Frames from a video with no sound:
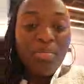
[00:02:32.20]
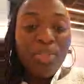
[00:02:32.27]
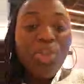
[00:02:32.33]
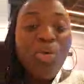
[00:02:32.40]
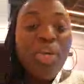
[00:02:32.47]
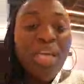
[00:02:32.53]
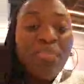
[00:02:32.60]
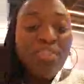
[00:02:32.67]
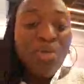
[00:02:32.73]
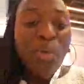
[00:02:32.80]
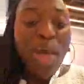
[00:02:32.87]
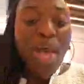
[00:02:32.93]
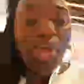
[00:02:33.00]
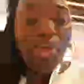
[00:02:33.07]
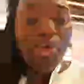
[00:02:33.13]
So
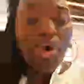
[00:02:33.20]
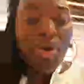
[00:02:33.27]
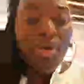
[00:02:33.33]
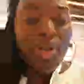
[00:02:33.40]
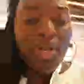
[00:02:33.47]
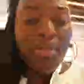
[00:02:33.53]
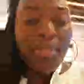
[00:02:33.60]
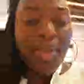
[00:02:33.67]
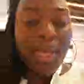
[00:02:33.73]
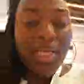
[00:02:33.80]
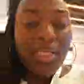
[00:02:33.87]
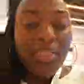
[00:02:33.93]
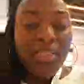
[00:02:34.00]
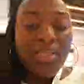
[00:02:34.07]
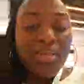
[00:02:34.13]
Gifty, where are you currently
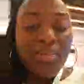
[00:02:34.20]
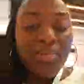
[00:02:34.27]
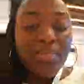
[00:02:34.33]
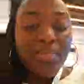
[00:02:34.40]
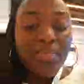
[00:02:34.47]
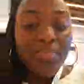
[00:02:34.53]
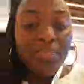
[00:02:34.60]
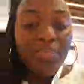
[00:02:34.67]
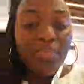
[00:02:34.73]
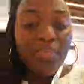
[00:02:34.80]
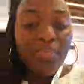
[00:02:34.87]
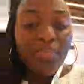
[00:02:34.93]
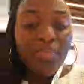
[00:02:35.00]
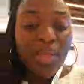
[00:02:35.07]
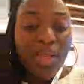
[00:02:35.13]
based?
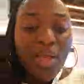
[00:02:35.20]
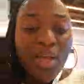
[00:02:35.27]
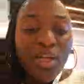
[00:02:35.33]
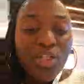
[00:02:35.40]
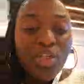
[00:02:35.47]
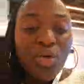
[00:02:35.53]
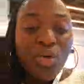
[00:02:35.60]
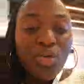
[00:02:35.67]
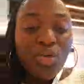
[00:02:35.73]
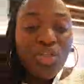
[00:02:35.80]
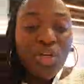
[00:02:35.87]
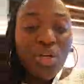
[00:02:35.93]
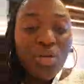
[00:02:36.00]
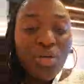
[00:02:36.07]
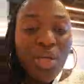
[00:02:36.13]
So you just,
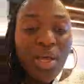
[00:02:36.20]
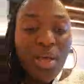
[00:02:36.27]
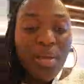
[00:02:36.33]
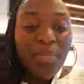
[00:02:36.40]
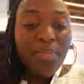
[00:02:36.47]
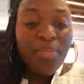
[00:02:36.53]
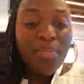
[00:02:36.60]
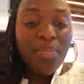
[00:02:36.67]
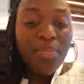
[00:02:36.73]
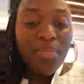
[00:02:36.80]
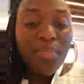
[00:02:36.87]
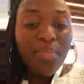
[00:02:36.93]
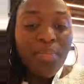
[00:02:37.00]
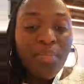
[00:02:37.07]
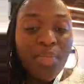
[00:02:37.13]
yeah.
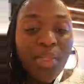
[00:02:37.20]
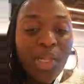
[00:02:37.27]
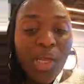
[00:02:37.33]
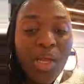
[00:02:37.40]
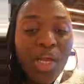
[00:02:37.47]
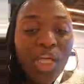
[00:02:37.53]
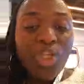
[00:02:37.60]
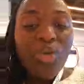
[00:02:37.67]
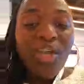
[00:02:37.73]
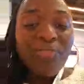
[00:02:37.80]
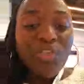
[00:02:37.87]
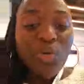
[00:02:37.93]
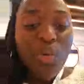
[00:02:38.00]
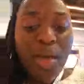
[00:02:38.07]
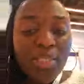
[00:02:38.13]
So
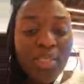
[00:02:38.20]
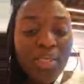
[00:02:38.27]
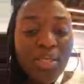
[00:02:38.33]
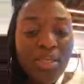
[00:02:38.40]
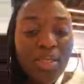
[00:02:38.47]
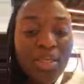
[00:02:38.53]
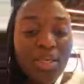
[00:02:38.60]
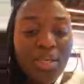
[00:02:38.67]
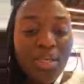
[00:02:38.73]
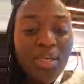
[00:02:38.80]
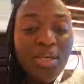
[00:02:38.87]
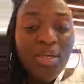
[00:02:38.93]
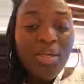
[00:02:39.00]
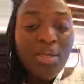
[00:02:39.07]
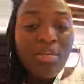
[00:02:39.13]
Gifty, where are you at the
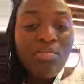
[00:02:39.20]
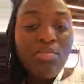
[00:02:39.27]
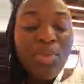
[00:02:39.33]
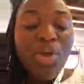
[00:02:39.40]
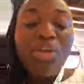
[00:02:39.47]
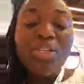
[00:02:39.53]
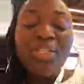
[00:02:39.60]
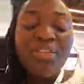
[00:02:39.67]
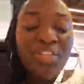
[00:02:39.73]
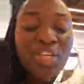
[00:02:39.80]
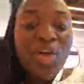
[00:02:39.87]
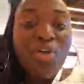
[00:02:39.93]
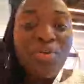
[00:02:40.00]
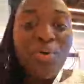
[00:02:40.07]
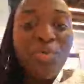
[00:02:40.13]
moment?
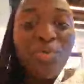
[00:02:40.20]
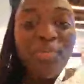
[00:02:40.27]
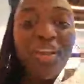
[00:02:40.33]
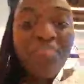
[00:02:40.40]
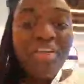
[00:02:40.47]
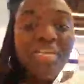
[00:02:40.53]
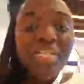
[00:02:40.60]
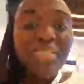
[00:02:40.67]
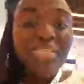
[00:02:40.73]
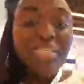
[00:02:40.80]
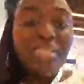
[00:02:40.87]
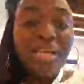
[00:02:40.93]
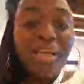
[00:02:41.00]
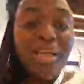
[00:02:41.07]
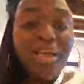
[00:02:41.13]
Because they've
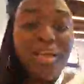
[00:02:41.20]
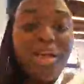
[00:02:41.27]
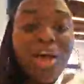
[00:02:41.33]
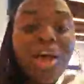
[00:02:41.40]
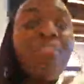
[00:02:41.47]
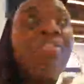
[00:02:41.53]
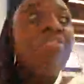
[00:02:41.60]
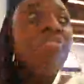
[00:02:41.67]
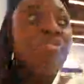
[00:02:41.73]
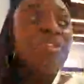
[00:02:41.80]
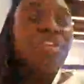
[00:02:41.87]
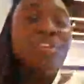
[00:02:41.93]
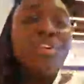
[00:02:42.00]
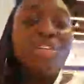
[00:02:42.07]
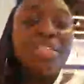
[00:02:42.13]
still got recruitment events
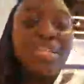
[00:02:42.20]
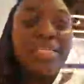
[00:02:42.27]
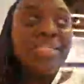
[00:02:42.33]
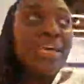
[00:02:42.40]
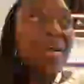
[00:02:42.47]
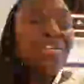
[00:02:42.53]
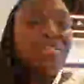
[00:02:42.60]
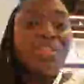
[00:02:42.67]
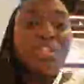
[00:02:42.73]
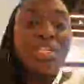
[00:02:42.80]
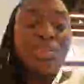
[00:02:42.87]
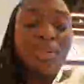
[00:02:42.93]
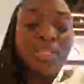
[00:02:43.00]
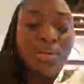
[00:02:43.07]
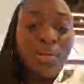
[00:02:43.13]
this year, but
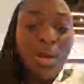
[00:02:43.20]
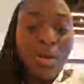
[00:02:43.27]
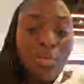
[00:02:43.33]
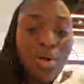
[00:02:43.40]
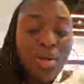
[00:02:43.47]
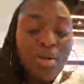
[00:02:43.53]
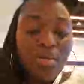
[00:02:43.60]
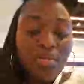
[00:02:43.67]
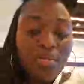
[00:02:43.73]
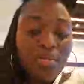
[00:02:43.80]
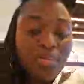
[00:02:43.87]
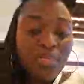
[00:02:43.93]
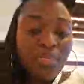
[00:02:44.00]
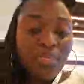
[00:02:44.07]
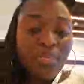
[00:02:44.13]
for the nursing times, for
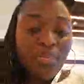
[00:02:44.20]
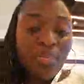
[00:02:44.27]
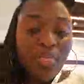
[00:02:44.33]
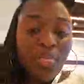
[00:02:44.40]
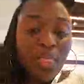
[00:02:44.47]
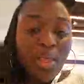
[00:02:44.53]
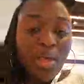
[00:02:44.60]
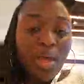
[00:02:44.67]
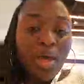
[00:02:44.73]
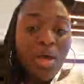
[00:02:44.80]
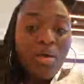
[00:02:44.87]
this particular one,